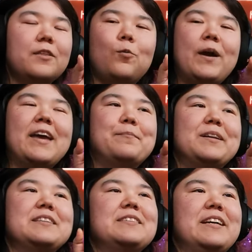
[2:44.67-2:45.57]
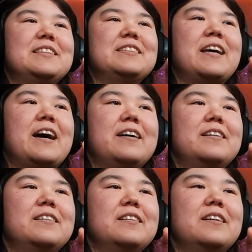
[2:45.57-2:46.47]
The way Blitz says
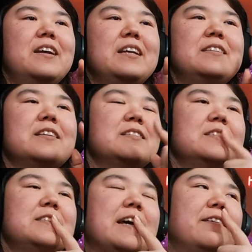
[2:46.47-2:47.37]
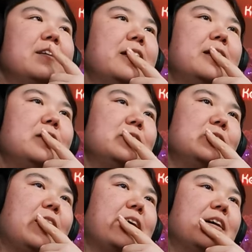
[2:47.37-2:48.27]
that, it doesn't sound like
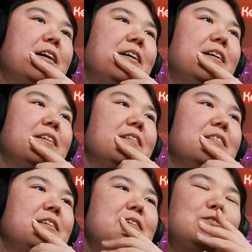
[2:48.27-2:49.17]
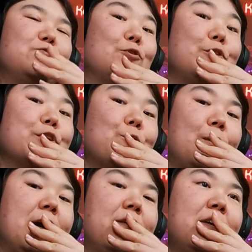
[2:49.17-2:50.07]
he's fooling
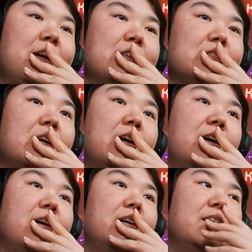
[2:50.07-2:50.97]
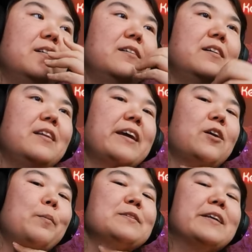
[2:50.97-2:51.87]
around. It's like
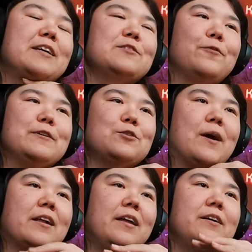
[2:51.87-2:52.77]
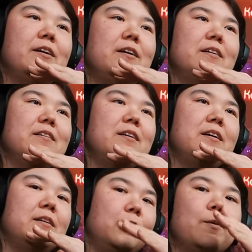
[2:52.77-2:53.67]
almost like his voice cracked, like
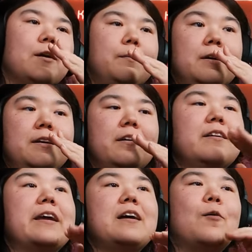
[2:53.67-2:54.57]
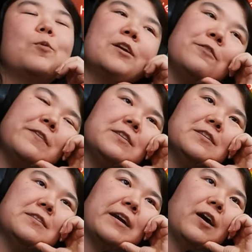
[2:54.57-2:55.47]
anywhere but here. Like, I wonder if this
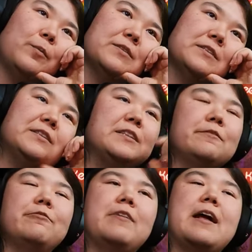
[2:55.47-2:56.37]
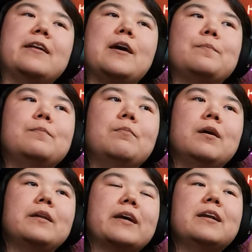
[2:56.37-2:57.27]
is like almost the season finale up,
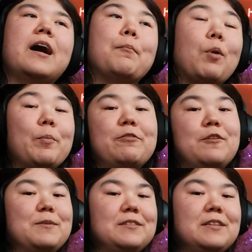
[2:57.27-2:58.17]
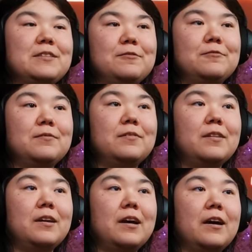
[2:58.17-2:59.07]
like a moment from the season,
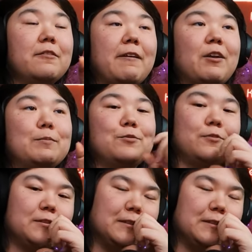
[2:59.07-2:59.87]
the final episode for the